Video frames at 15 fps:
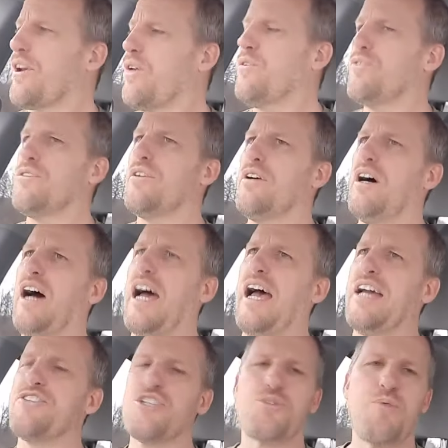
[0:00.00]
So
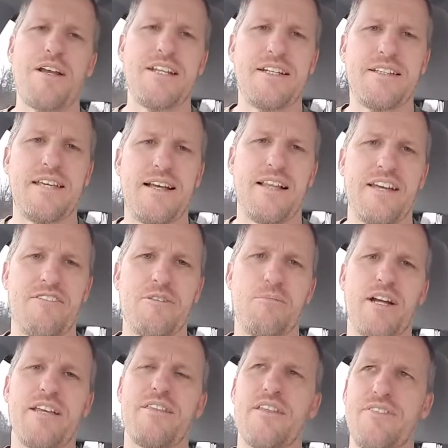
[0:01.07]
I just wanted to tell
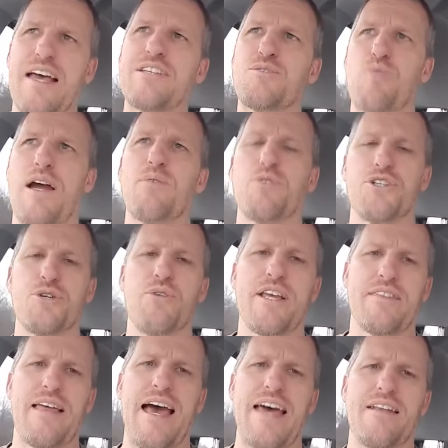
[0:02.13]
everybody that that's why we're
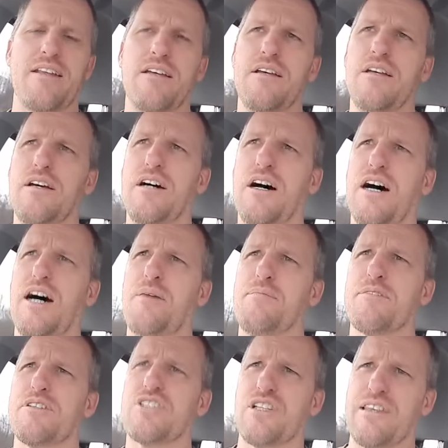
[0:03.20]
doing that,
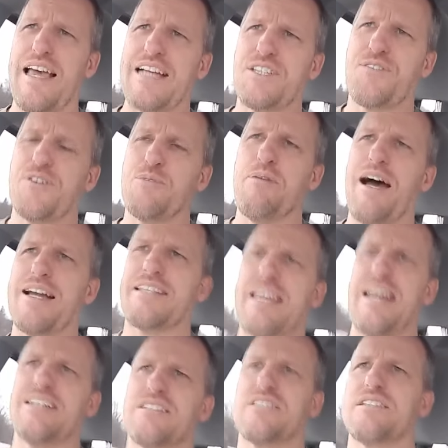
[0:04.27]
because the last few
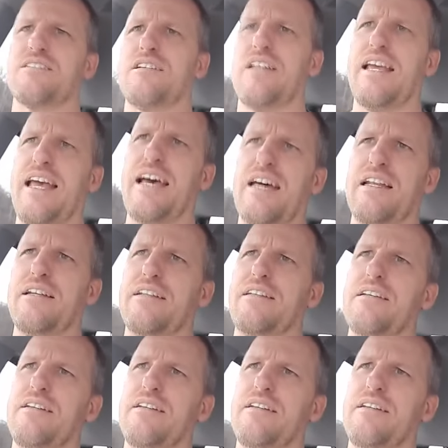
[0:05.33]
podcasts and